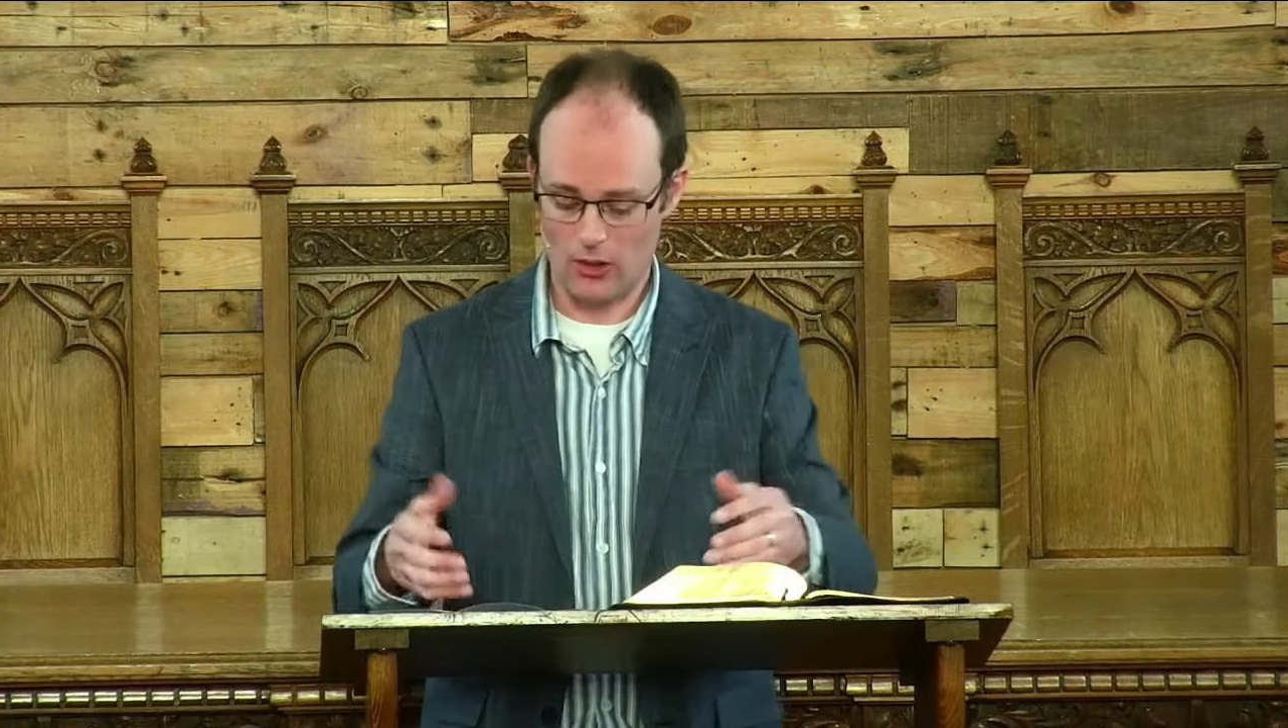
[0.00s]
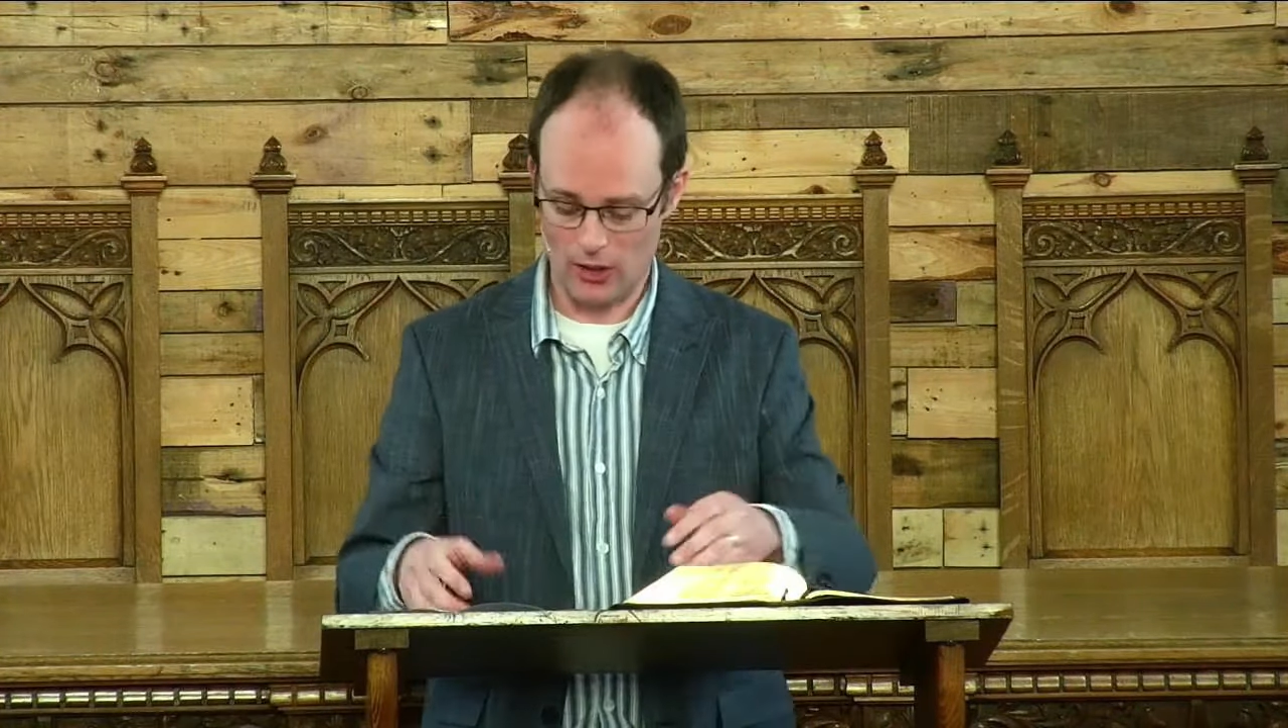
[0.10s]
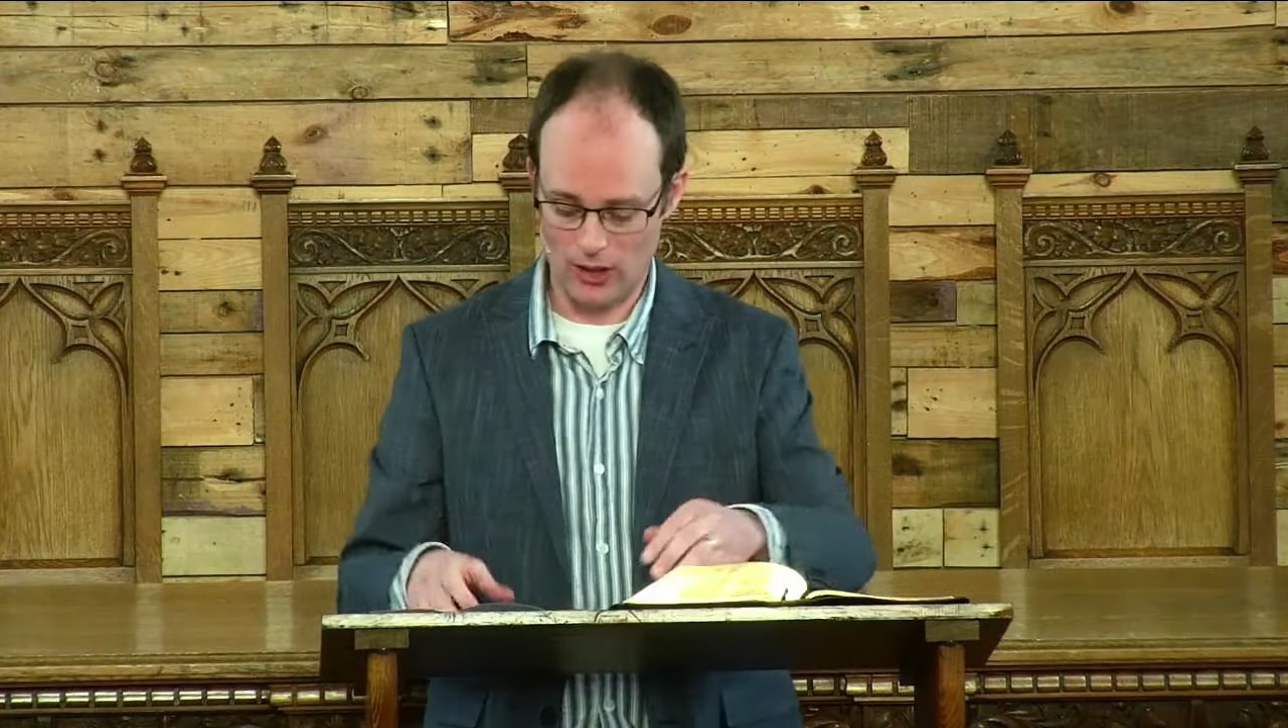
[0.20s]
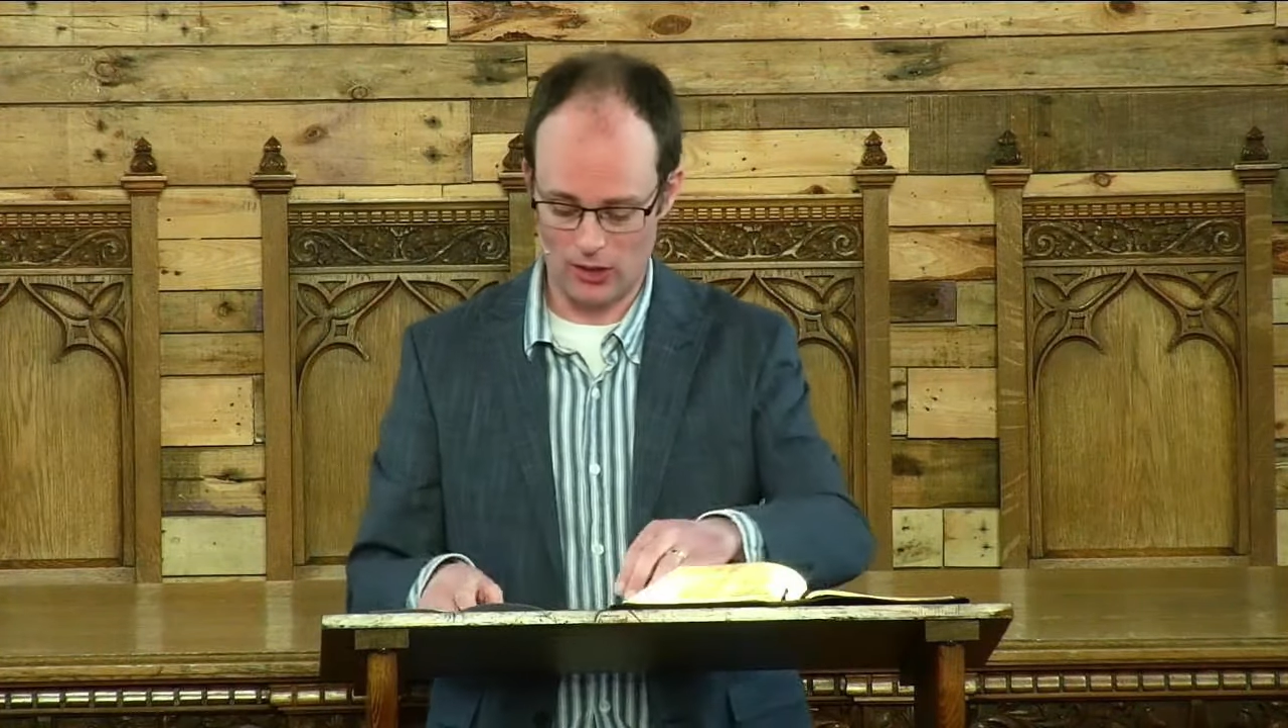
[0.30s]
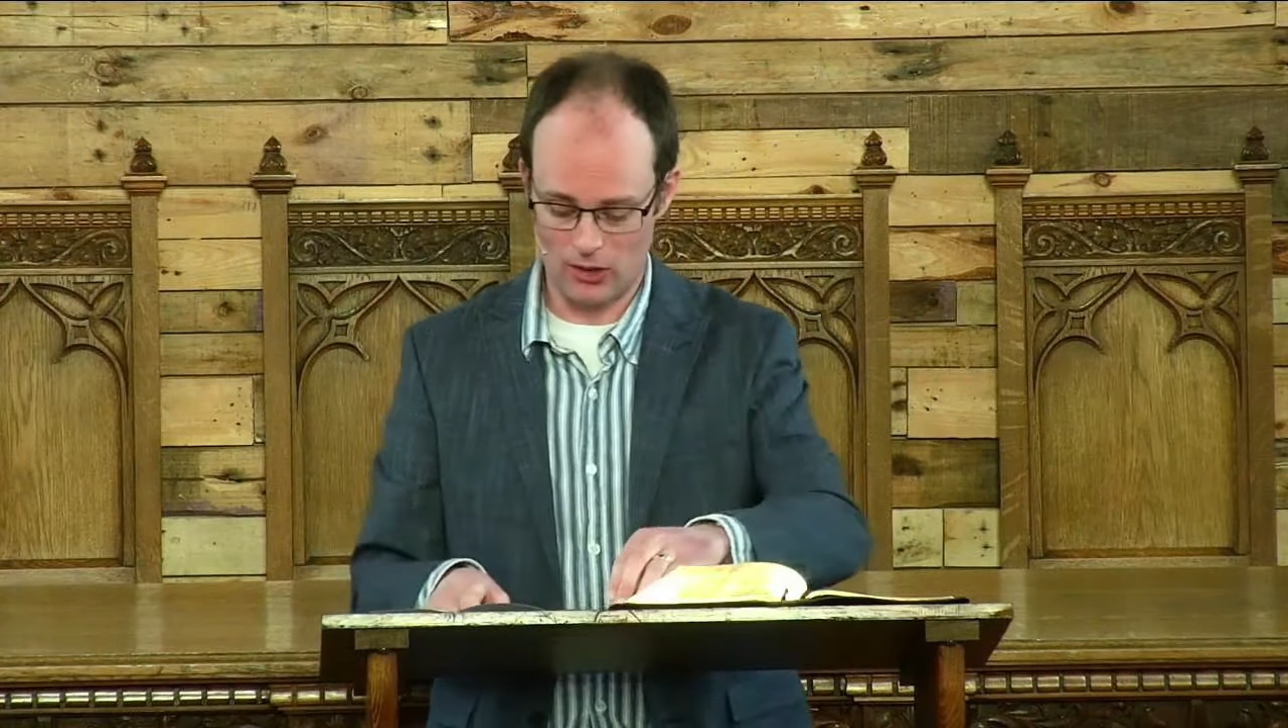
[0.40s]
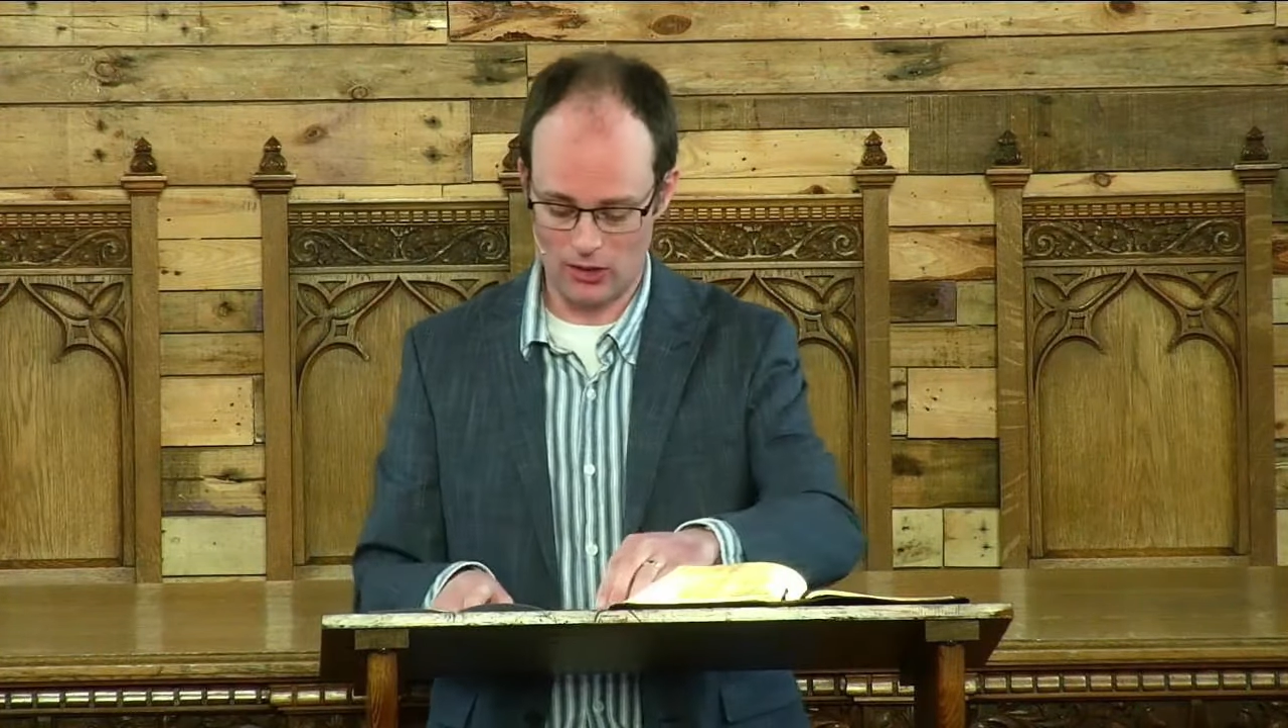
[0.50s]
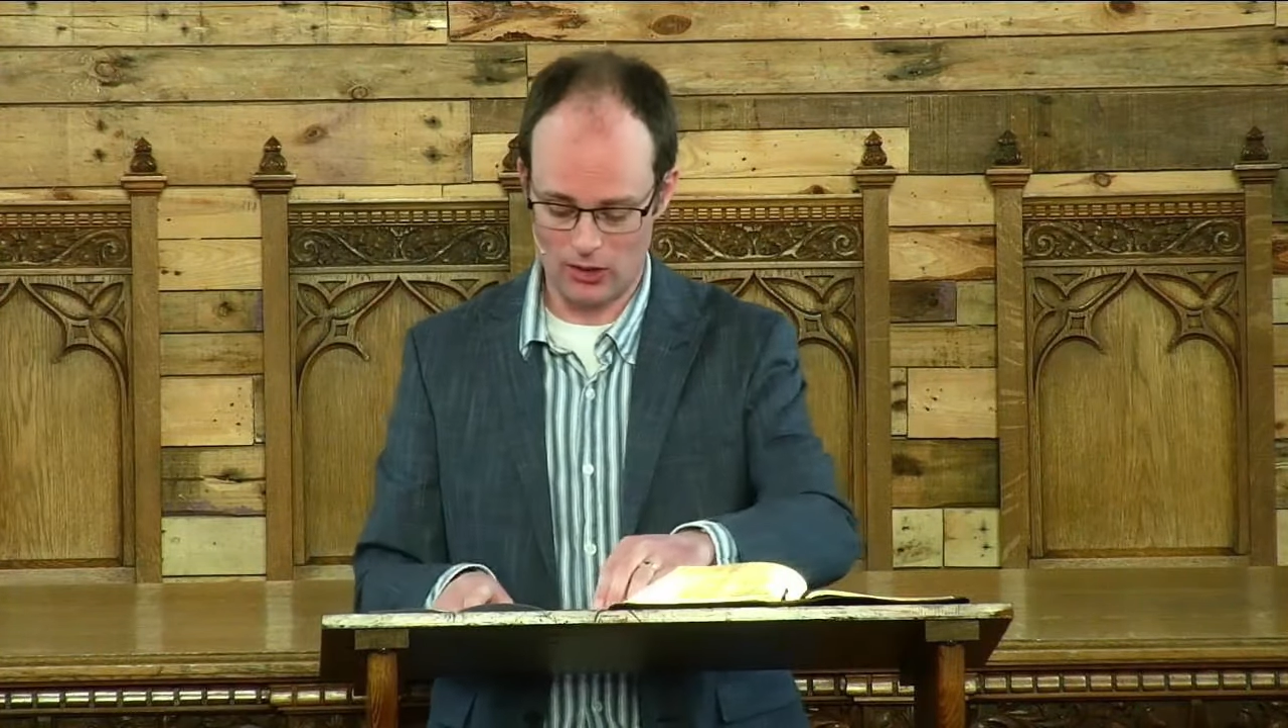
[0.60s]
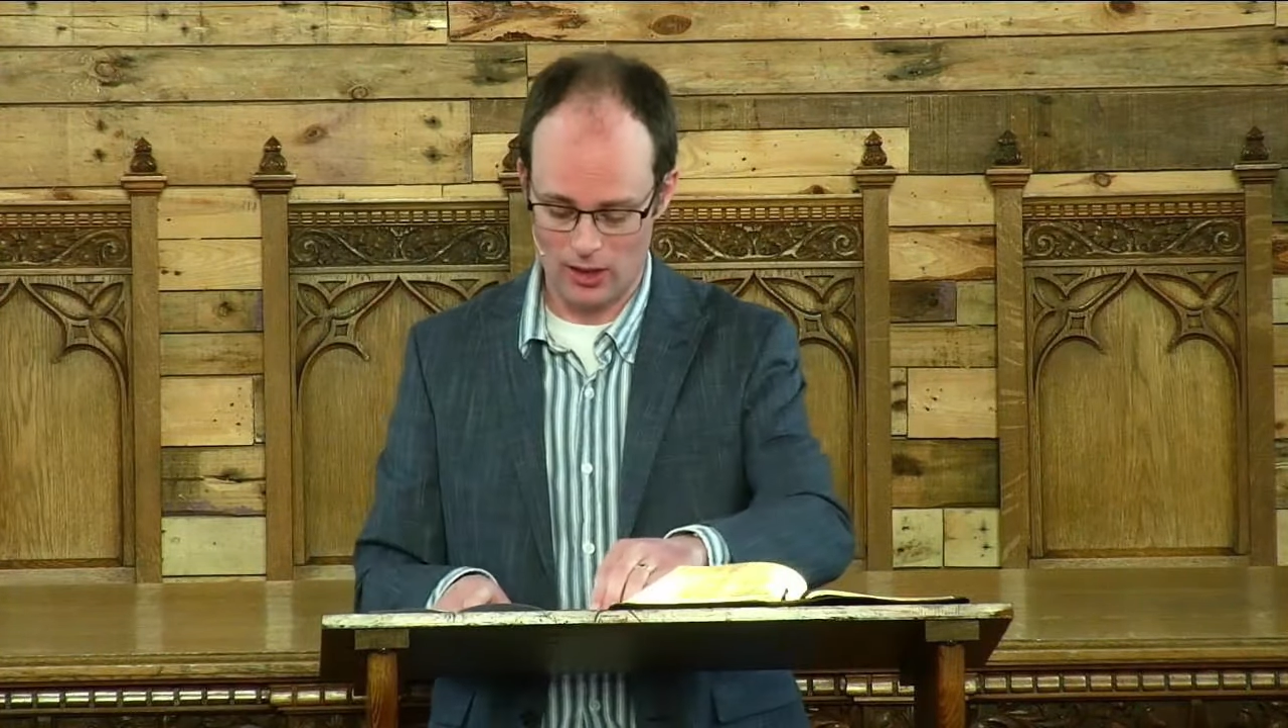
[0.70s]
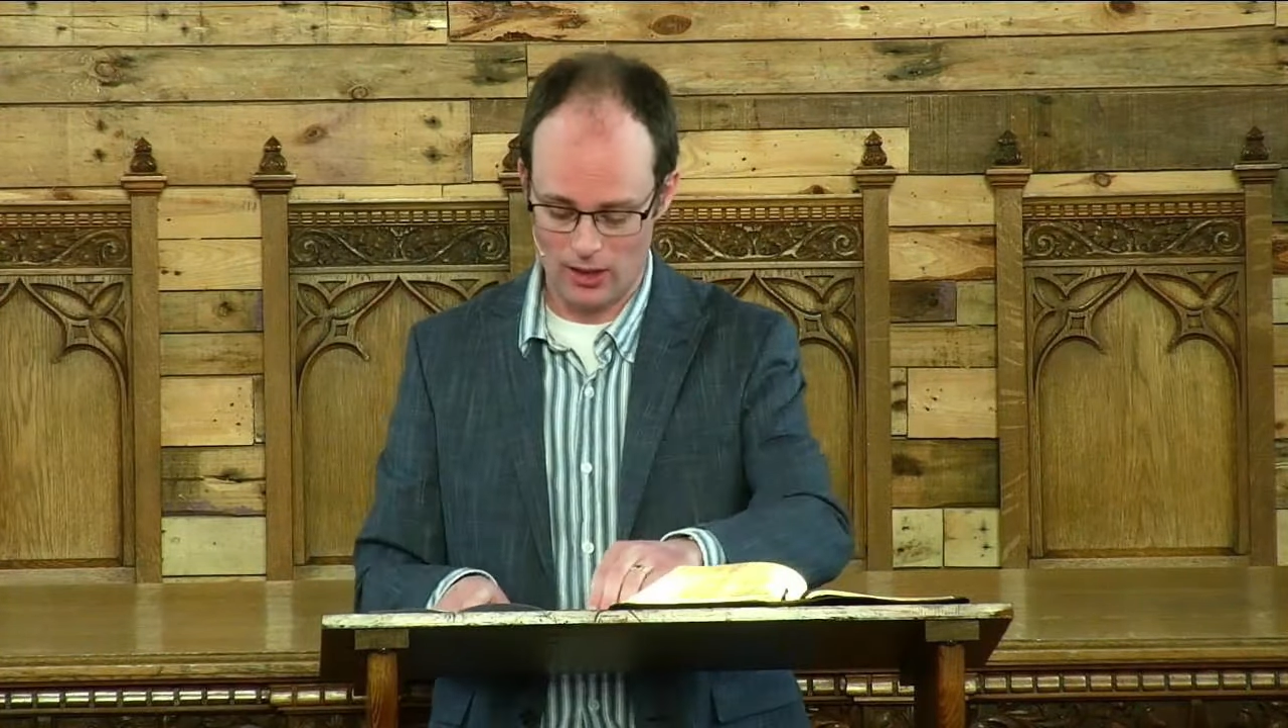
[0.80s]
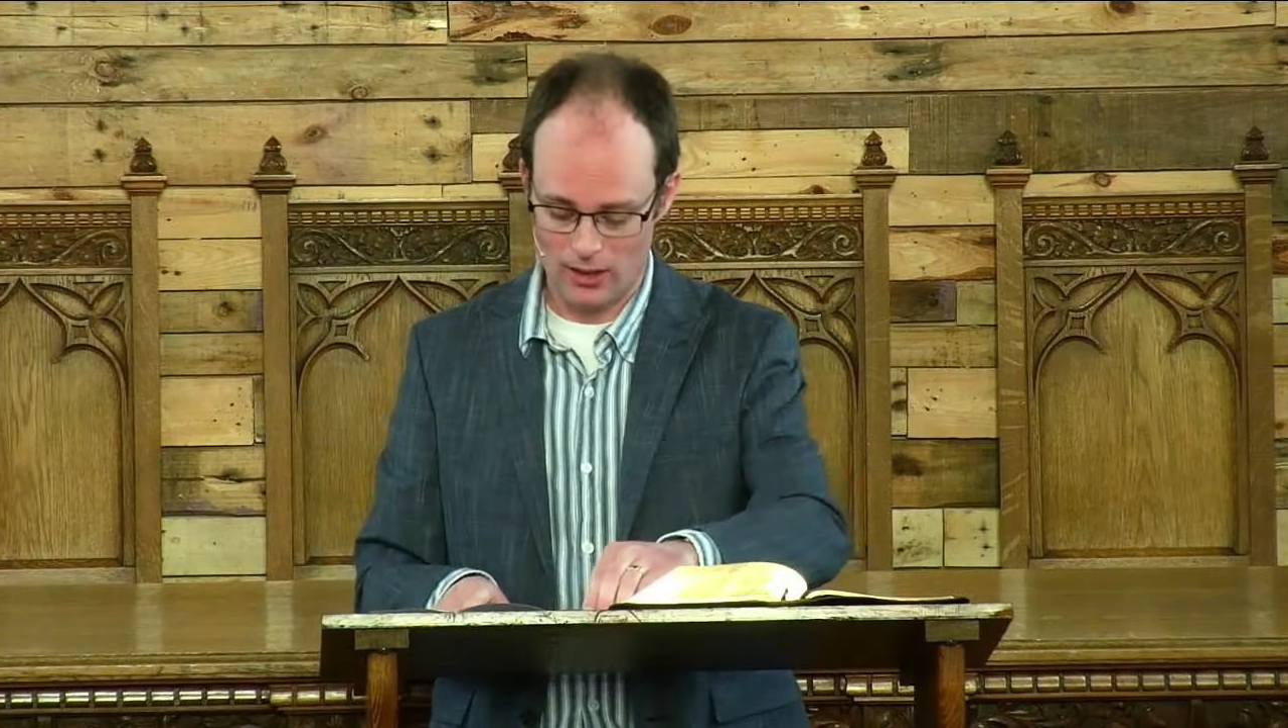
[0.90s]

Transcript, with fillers: that thinks